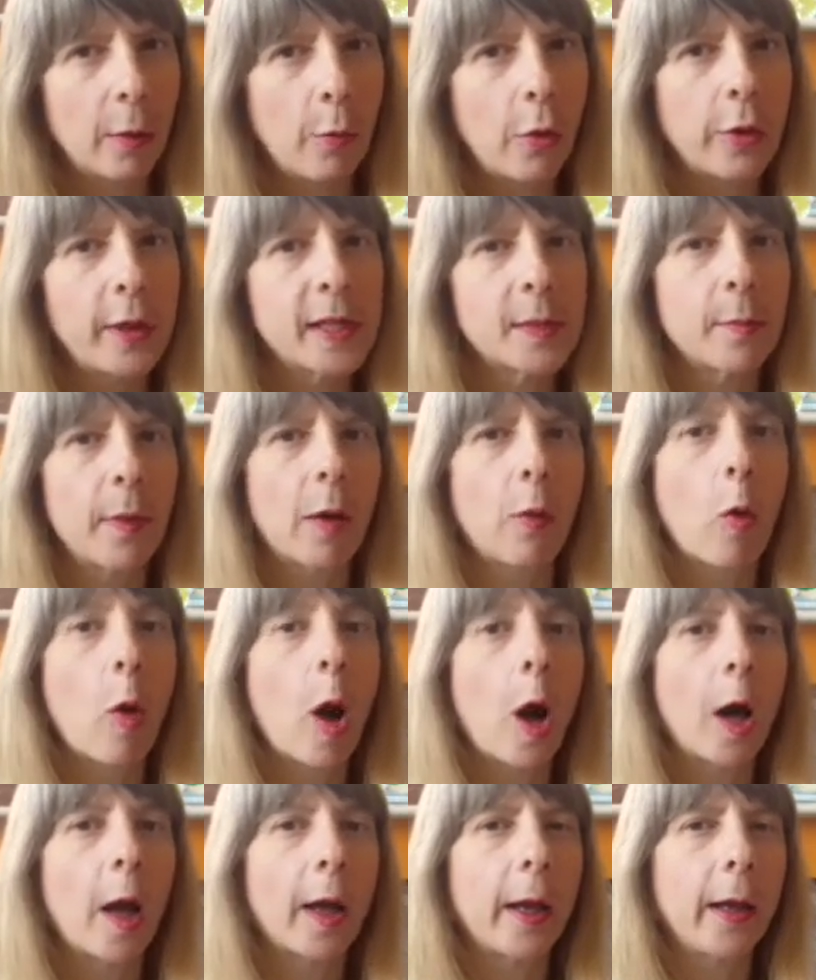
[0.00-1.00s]
What is my
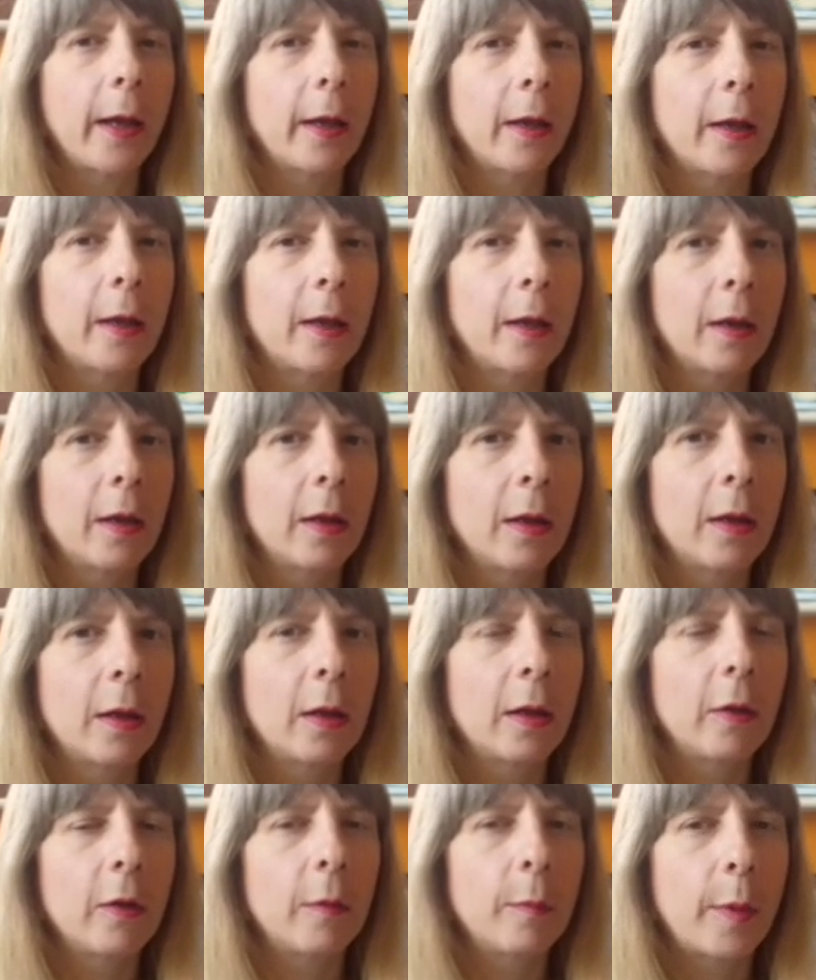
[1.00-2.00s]
why
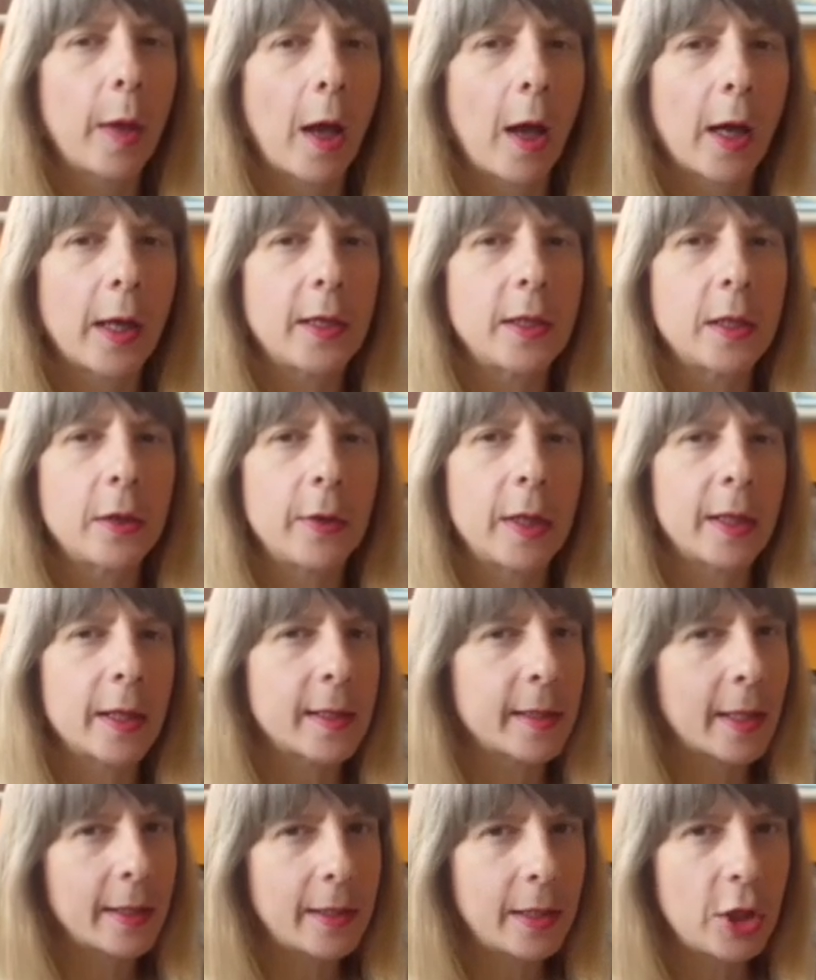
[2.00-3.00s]
behind doing
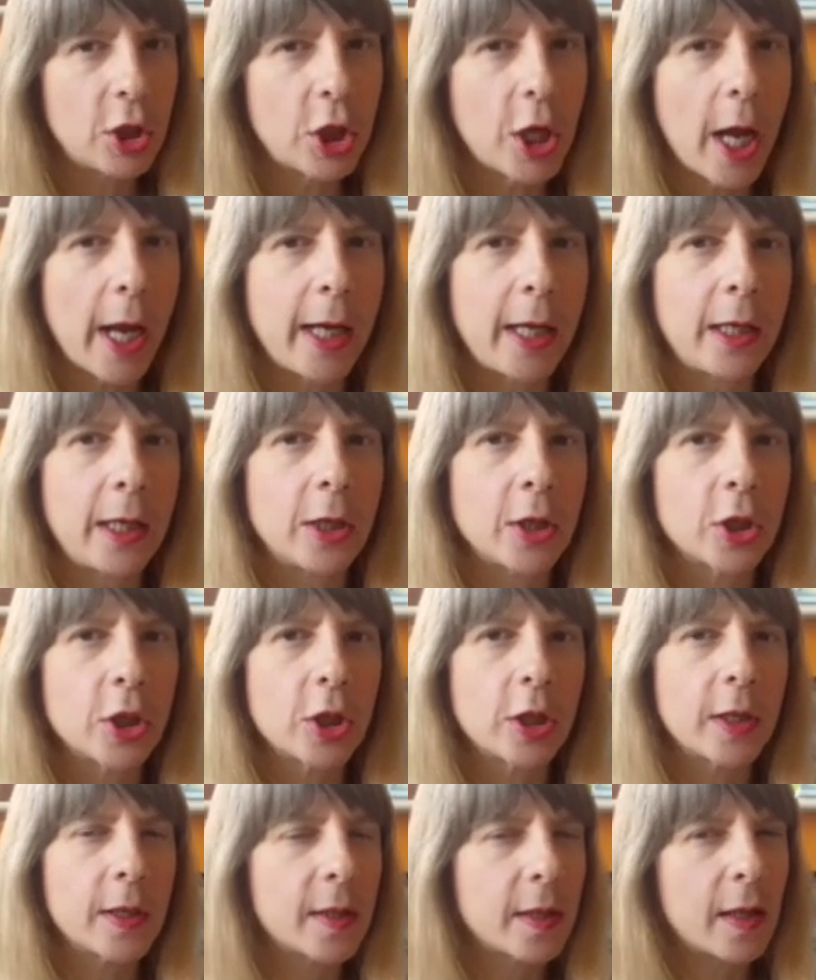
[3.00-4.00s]
this? Has it
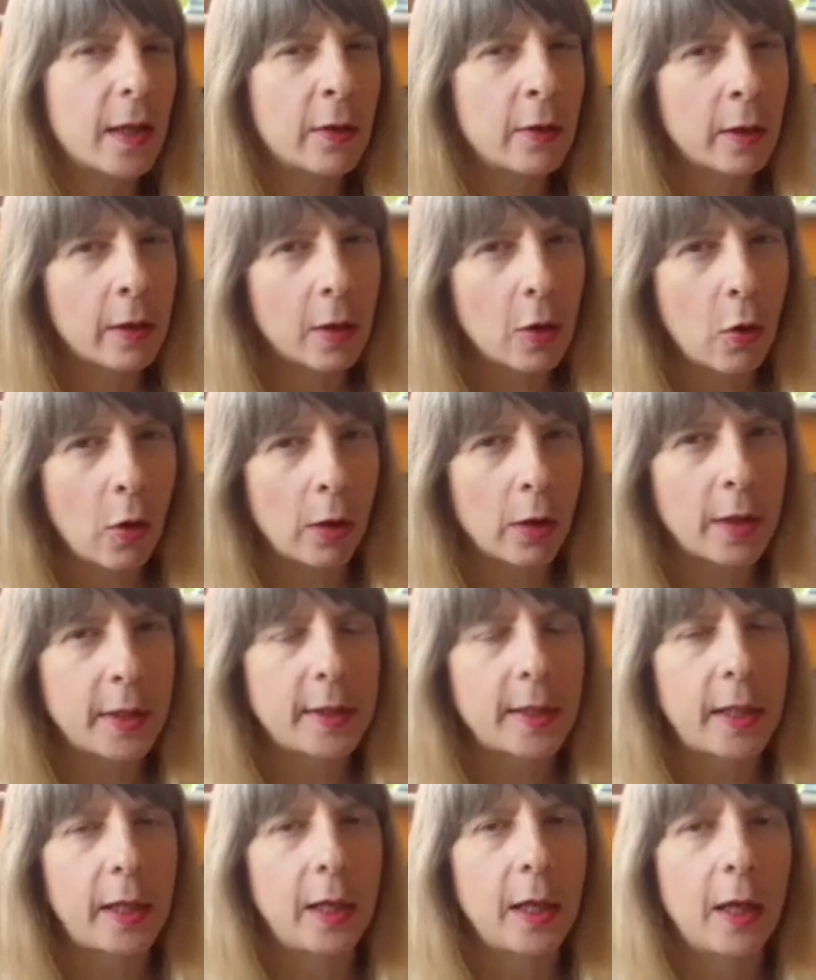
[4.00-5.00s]
changed? Is there another
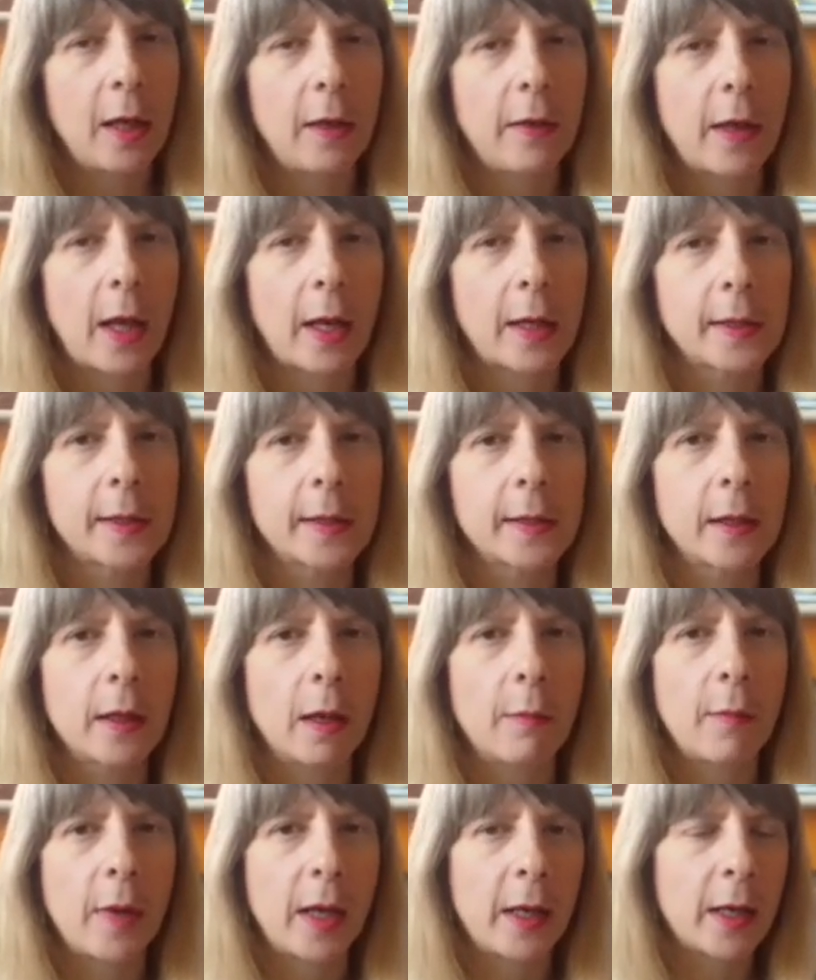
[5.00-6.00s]
quality that's
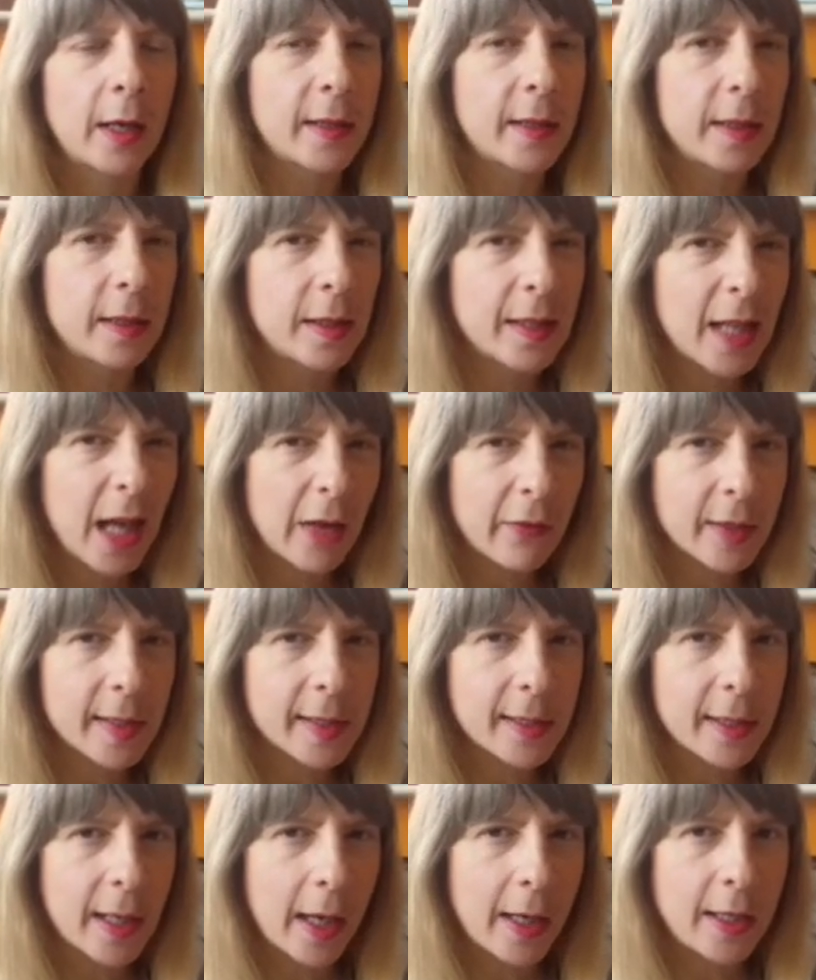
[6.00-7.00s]
come in? Does it have a
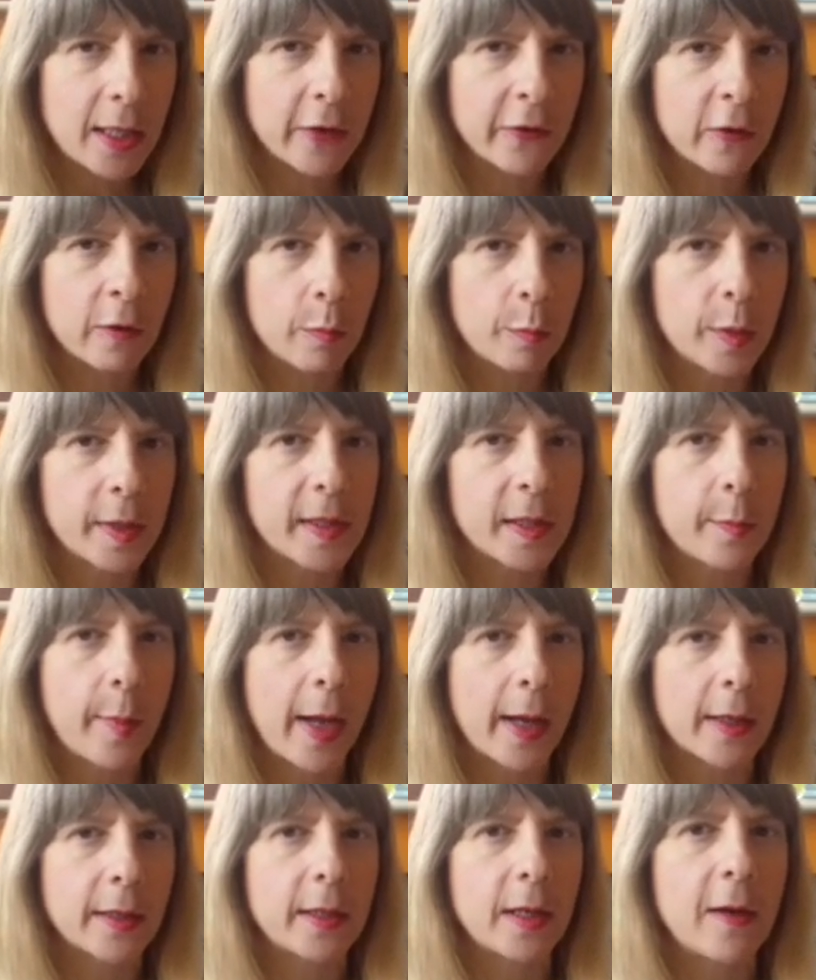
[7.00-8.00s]
slightly different
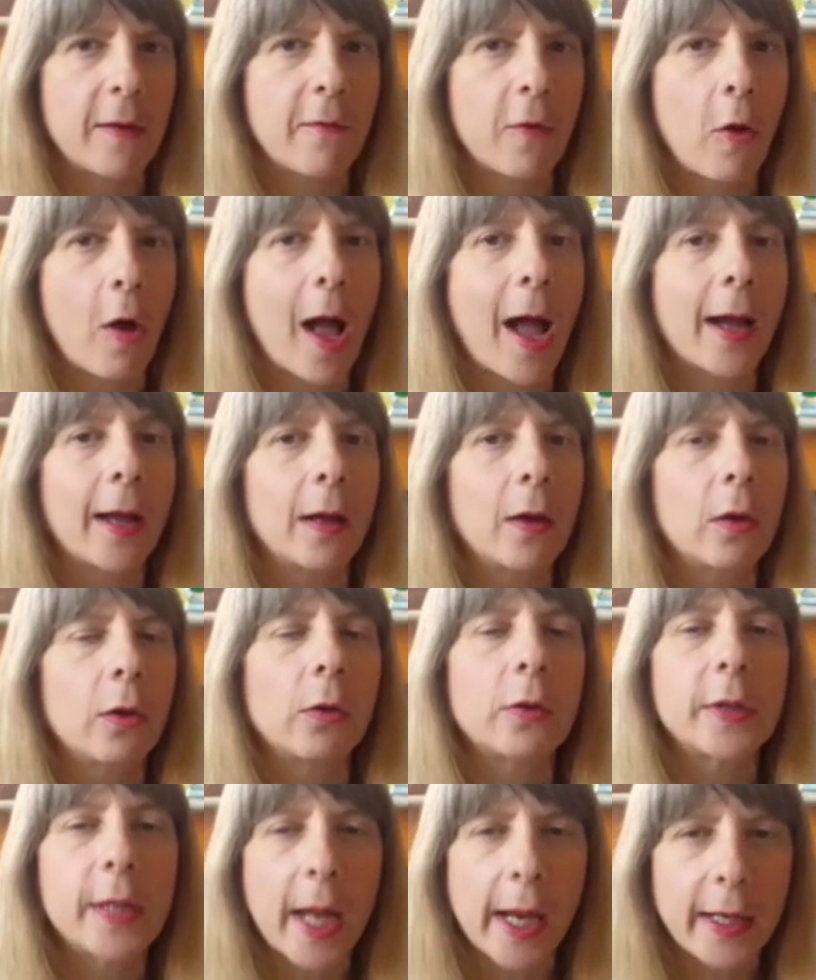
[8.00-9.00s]
perspective or angle
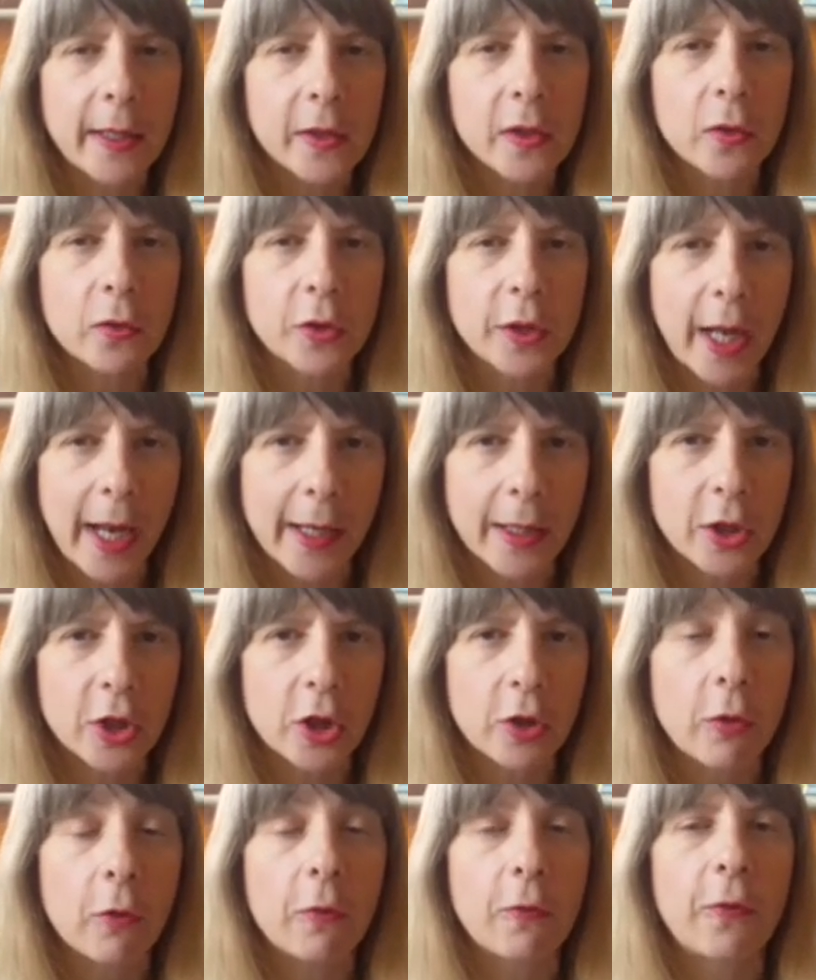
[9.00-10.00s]
or taste or
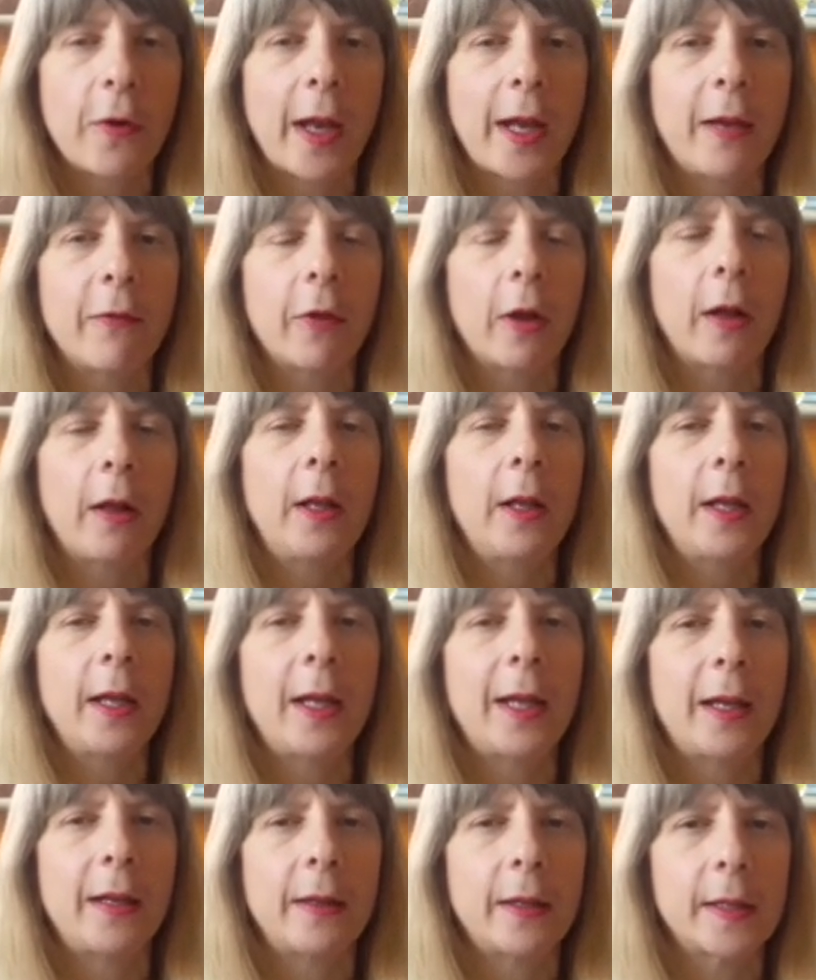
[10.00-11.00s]
texture or flavour
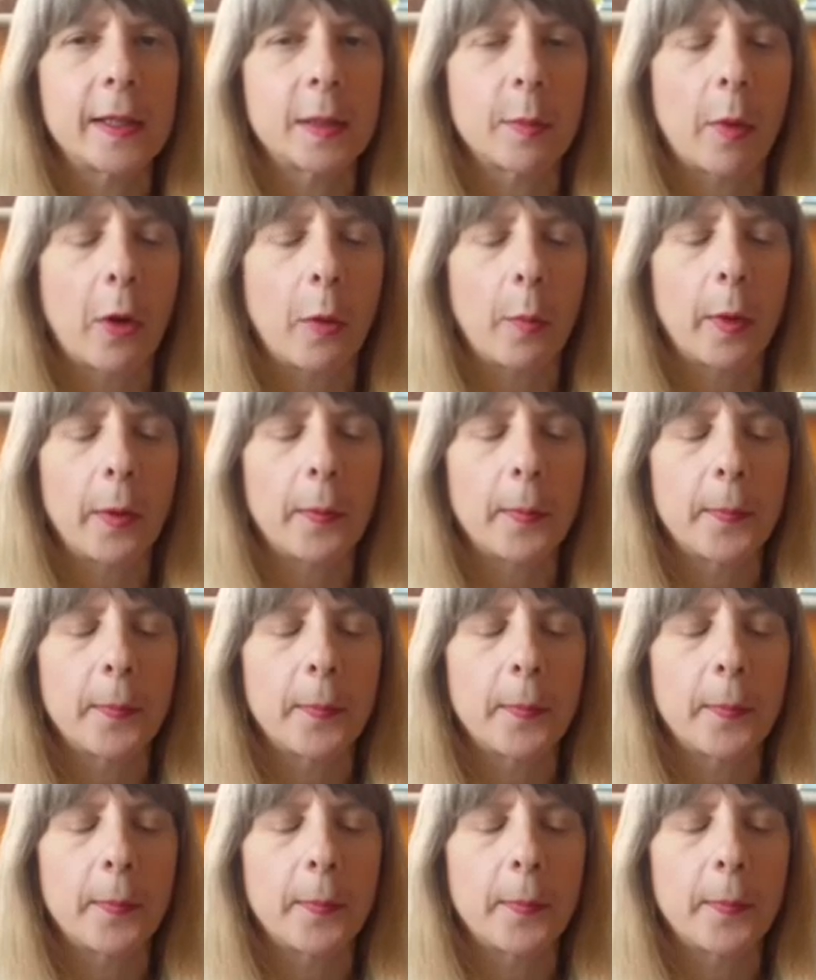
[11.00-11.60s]
in this moment?